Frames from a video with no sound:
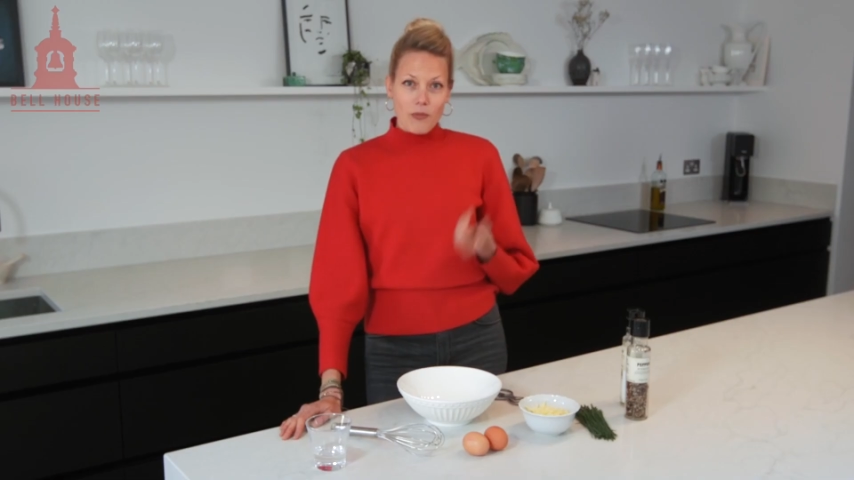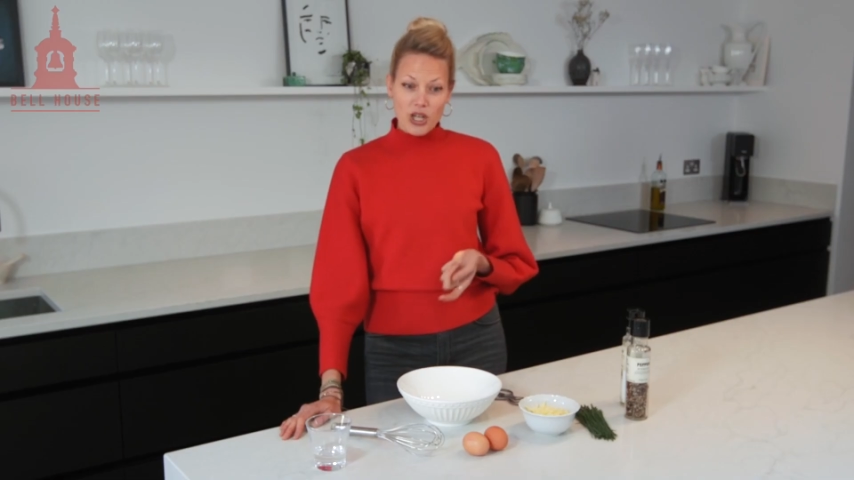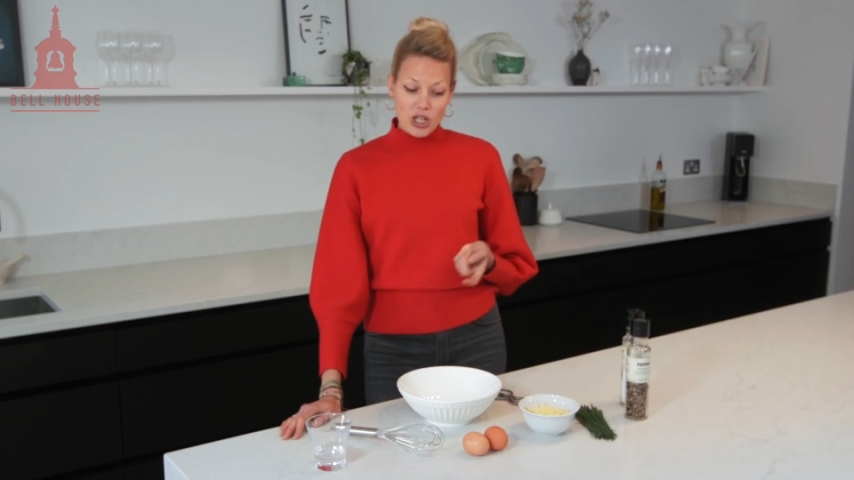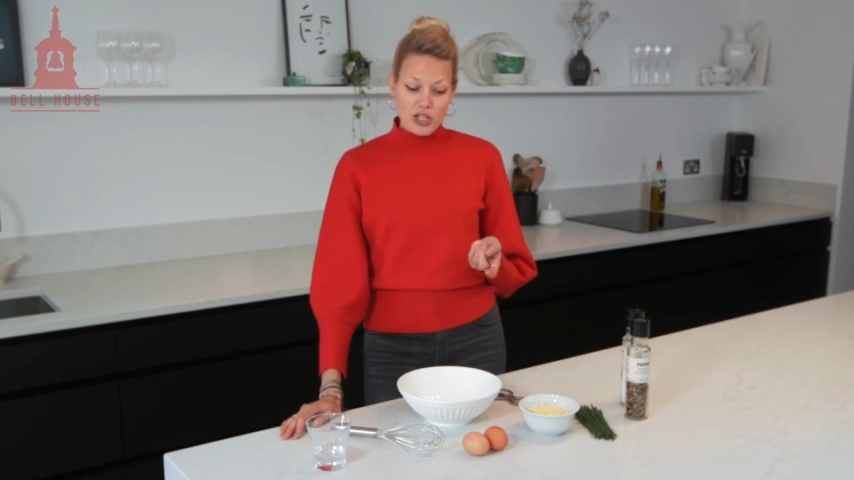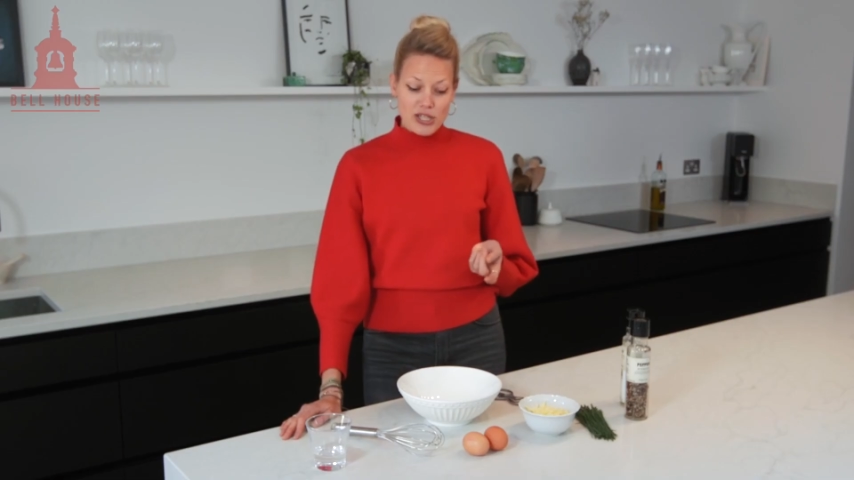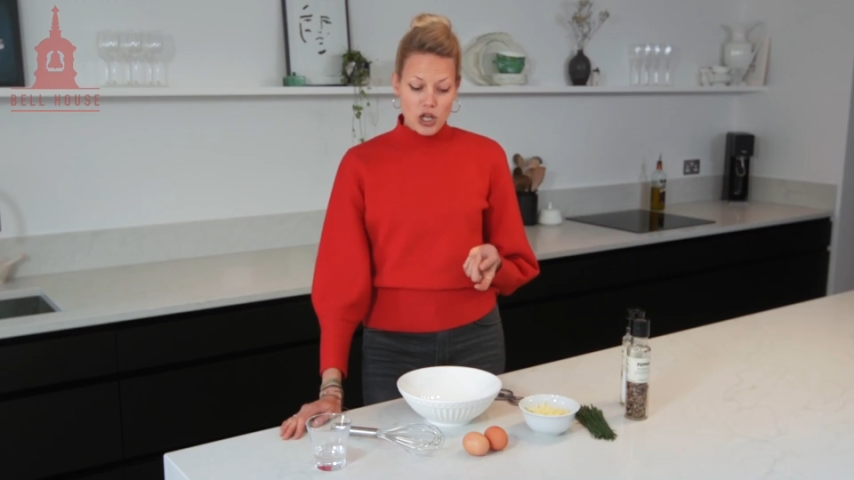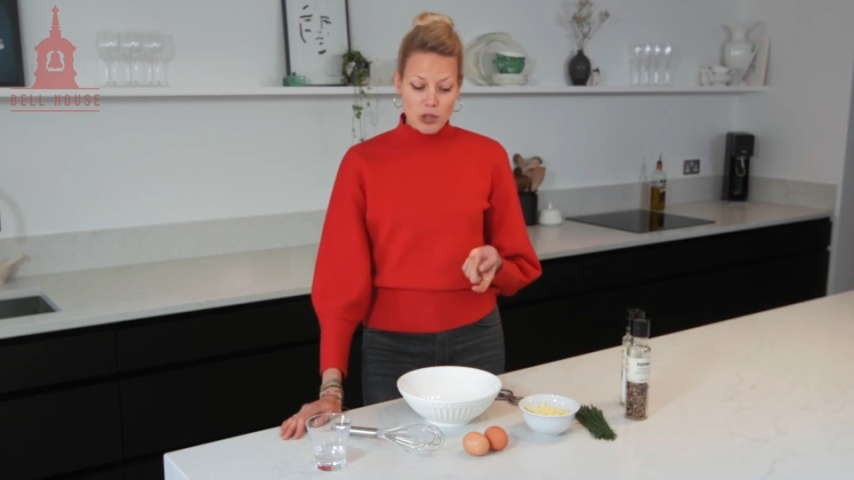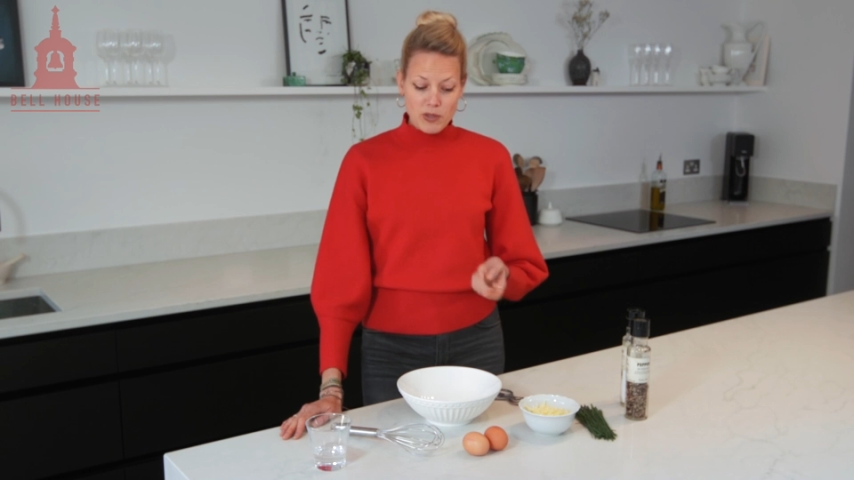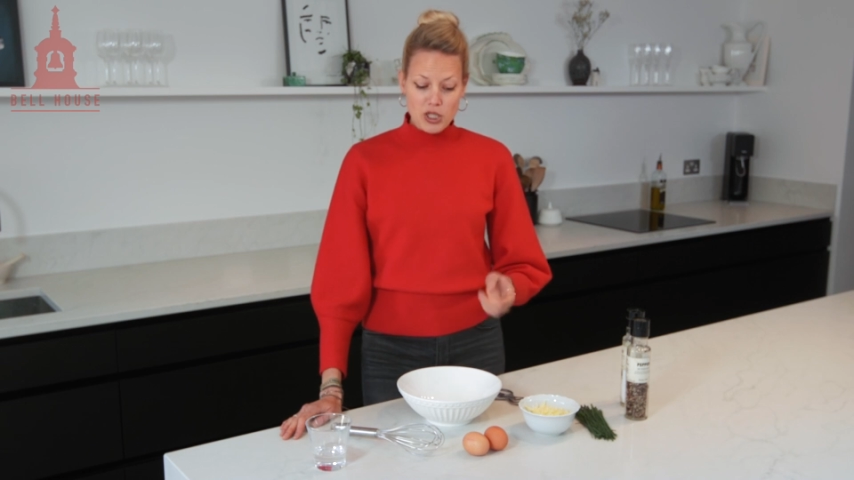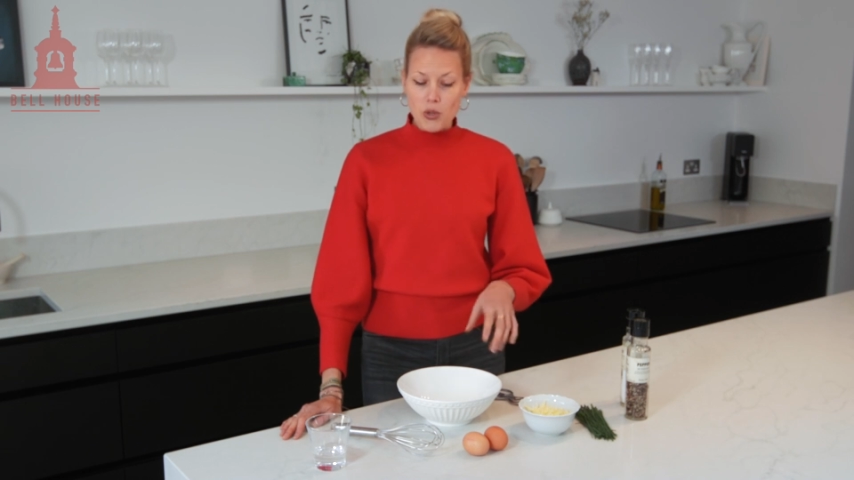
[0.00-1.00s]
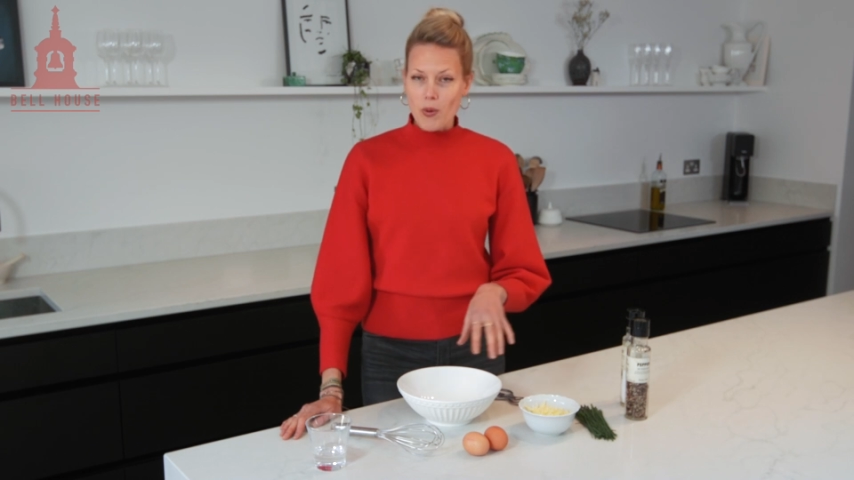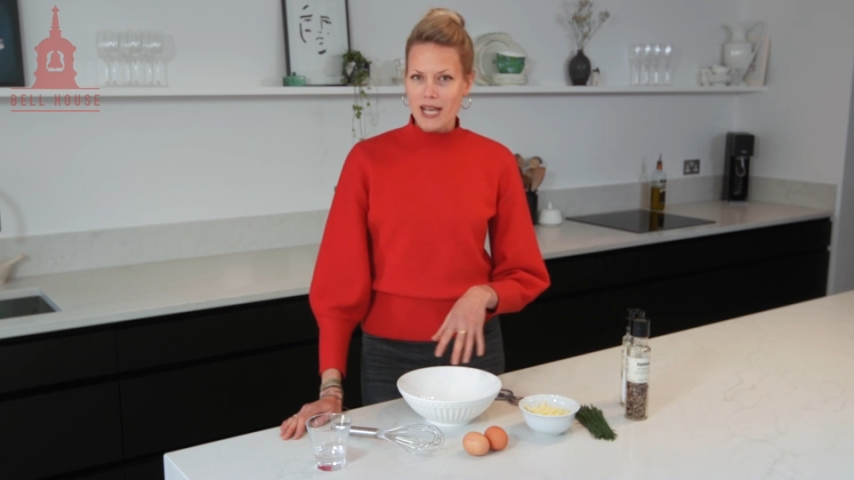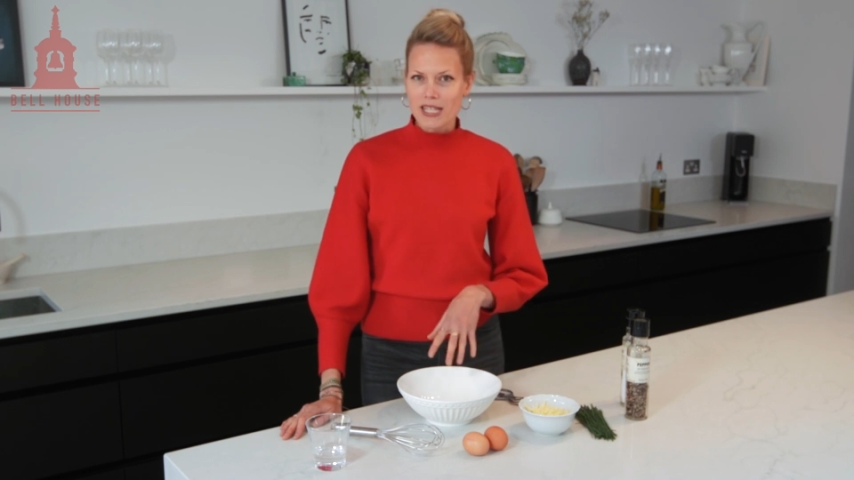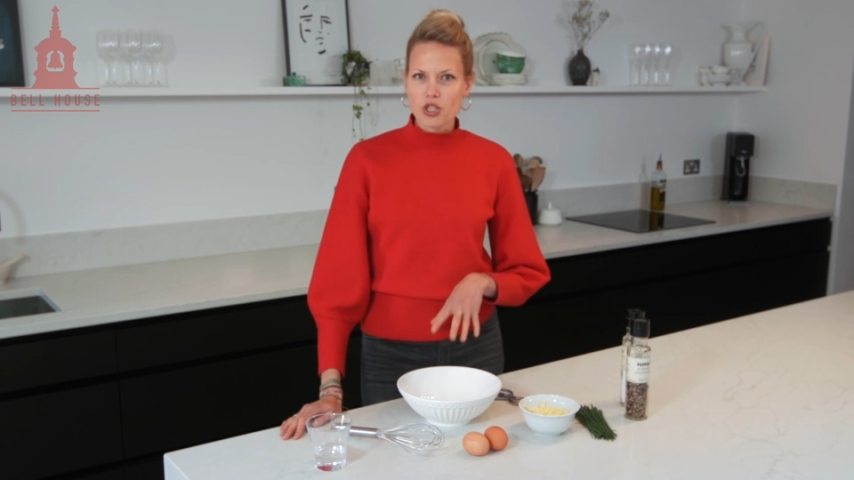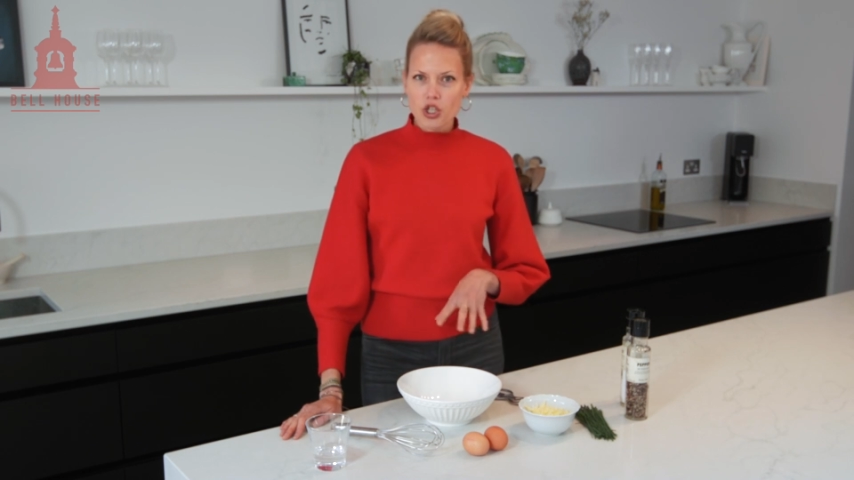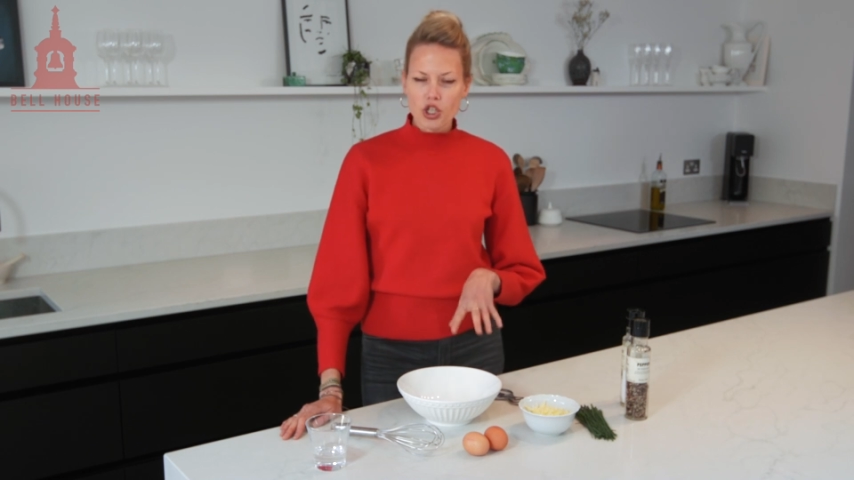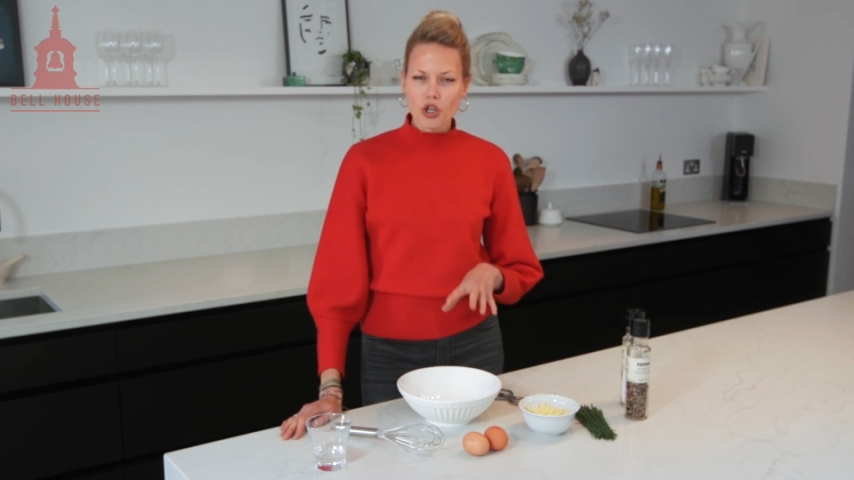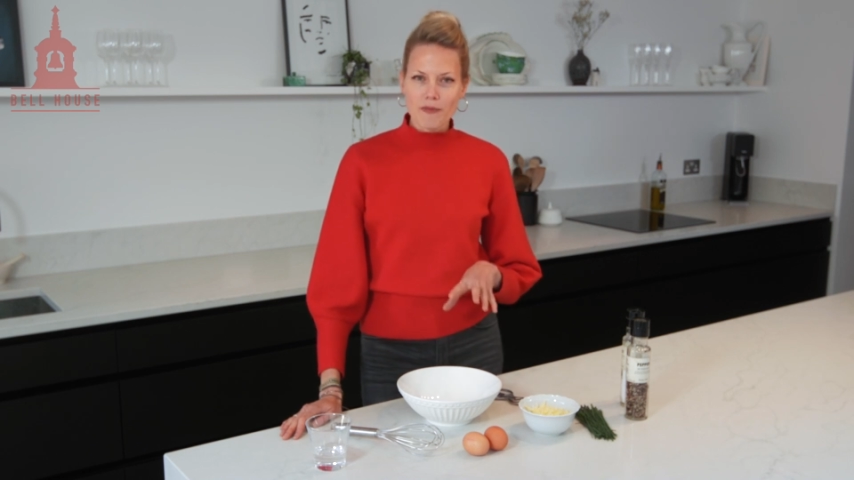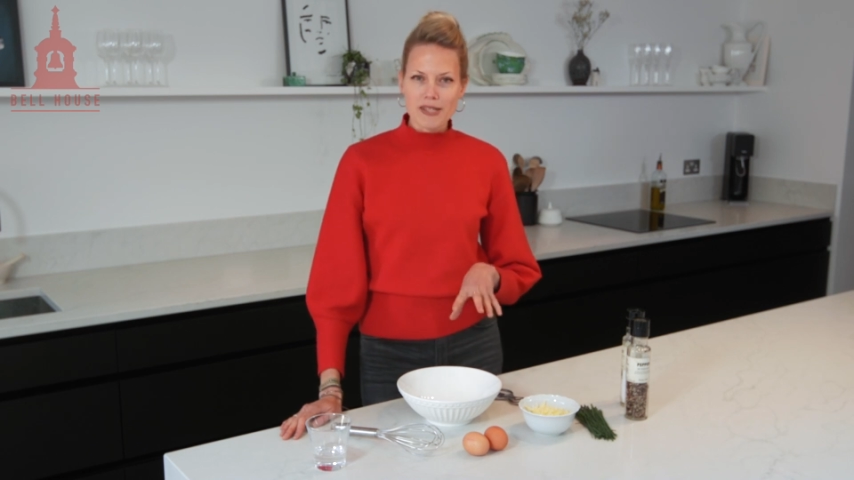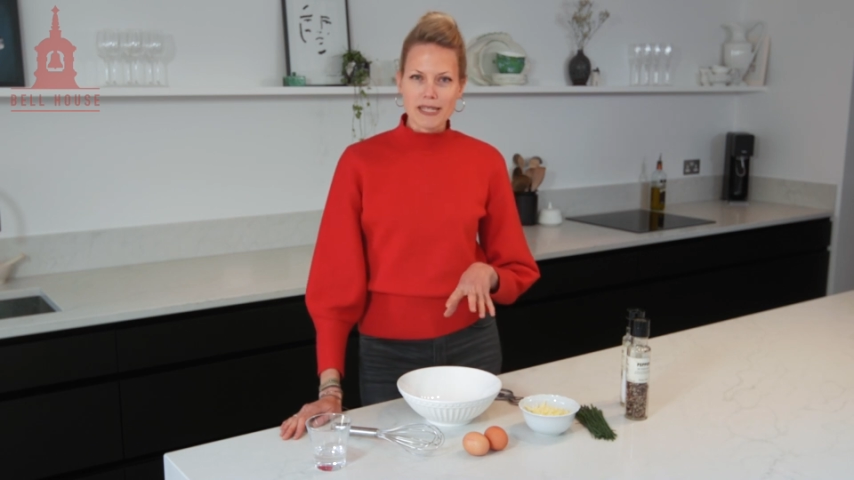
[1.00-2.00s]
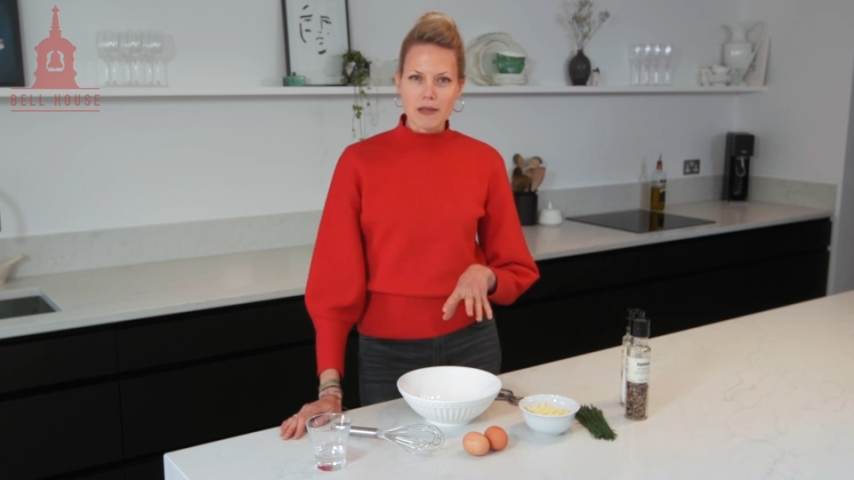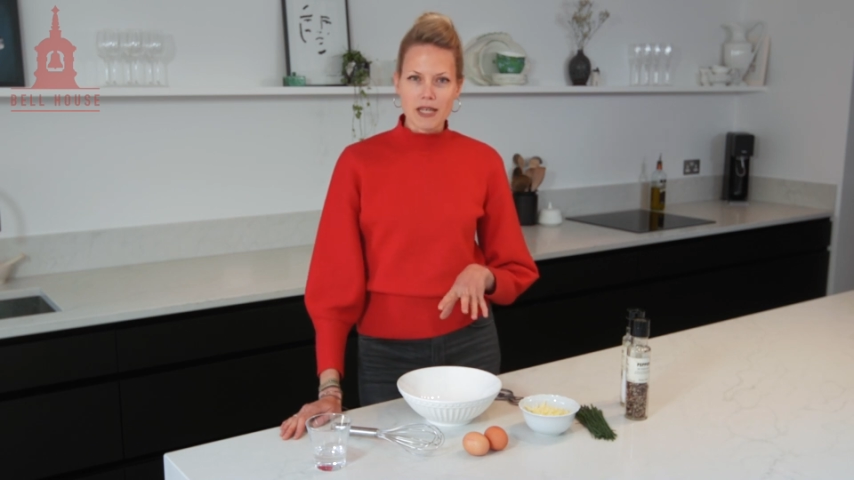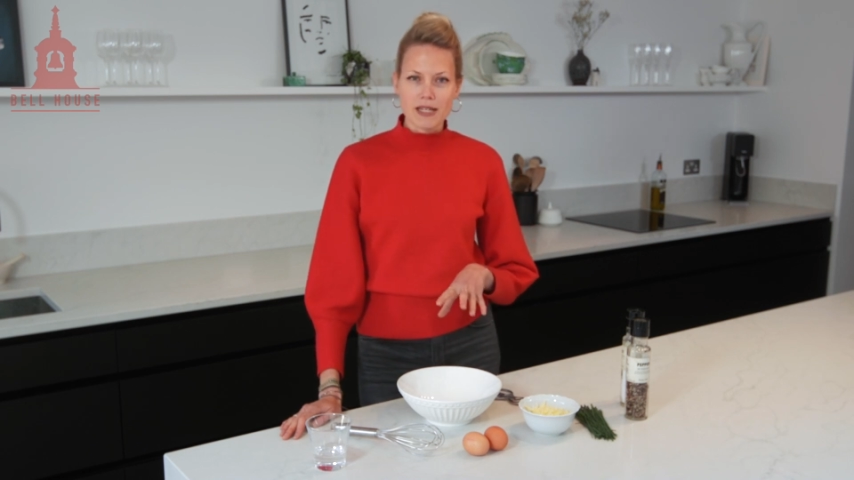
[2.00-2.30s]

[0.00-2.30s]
We're going to start with 2 eggs. You could obviously